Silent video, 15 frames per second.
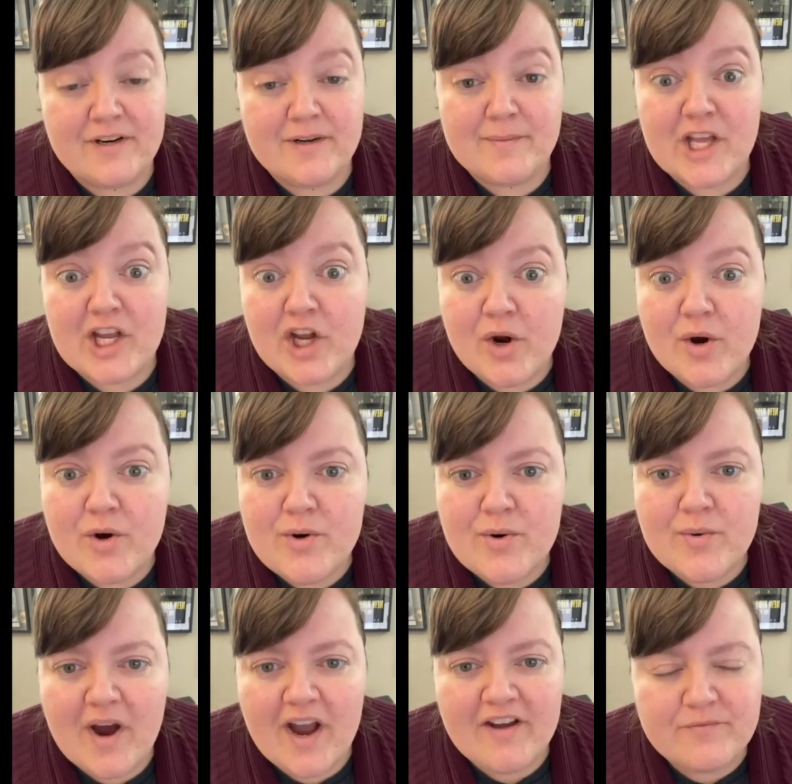And I'm like,
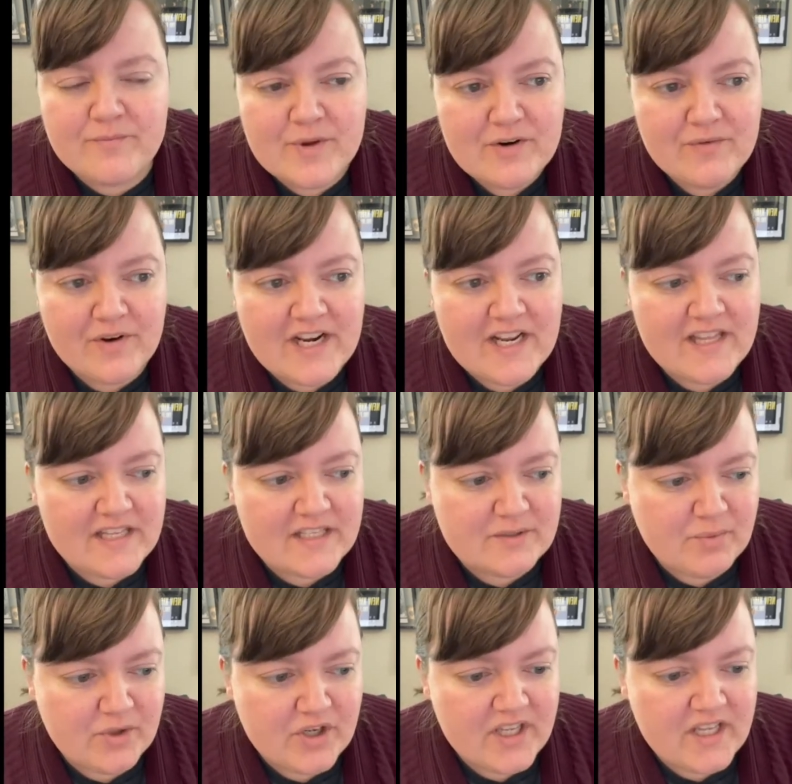oh, I've been reading this
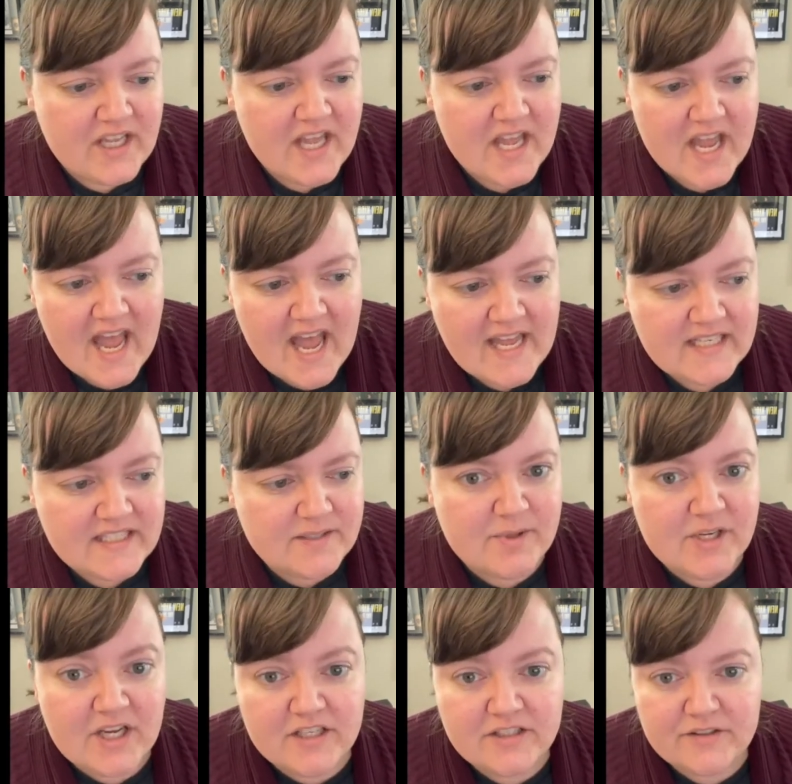book, and it's
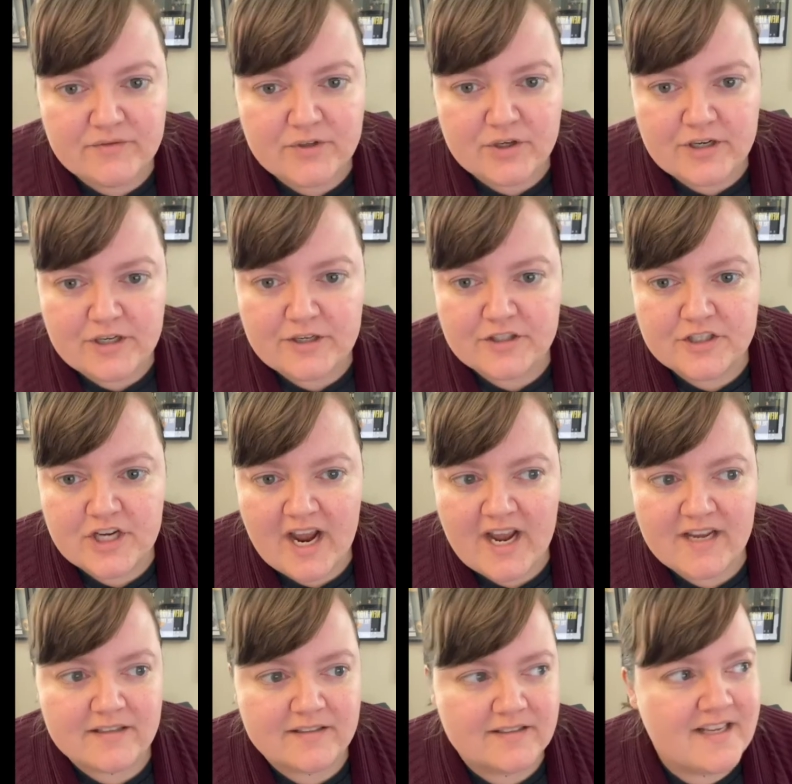because of your inner
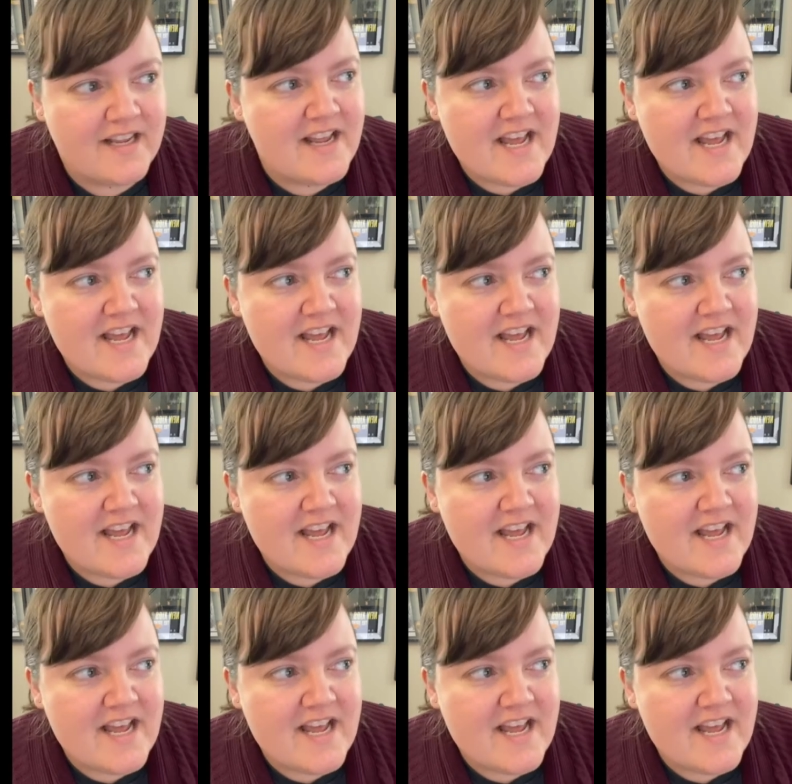child.